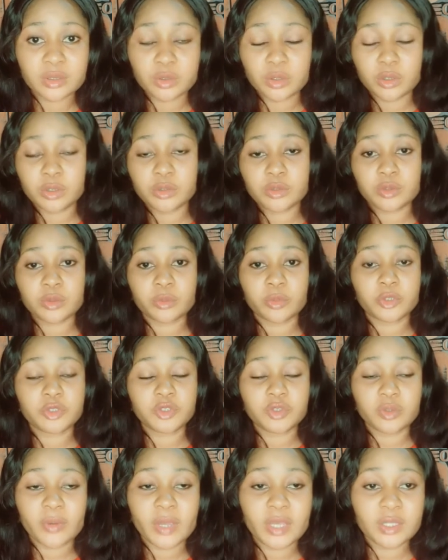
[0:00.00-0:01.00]
It's going to
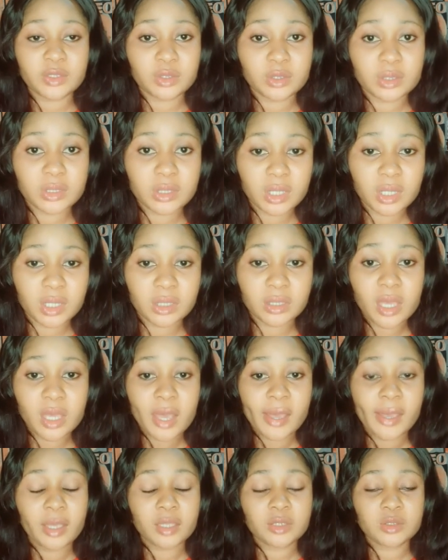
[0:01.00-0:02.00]
moisturize your skin,
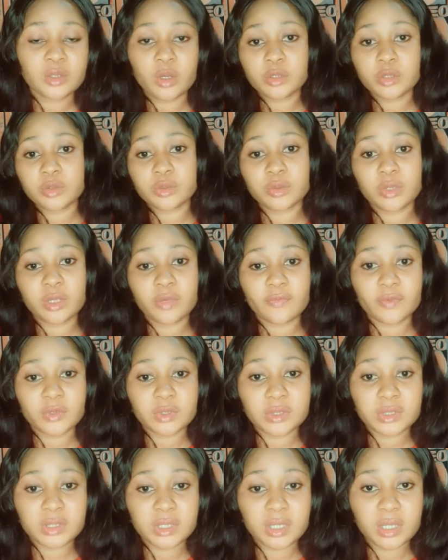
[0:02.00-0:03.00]
it's going to give
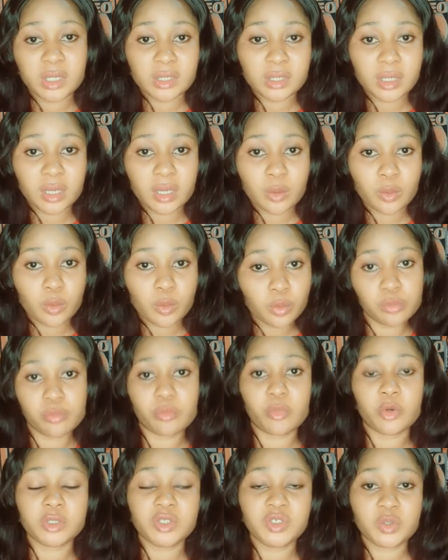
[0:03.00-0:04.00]
your skin a good
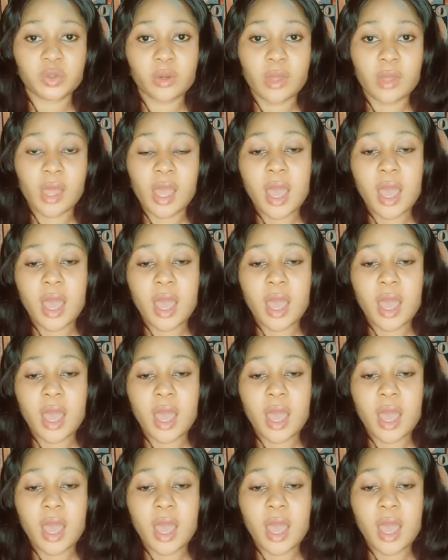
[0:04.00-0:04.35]
moisture.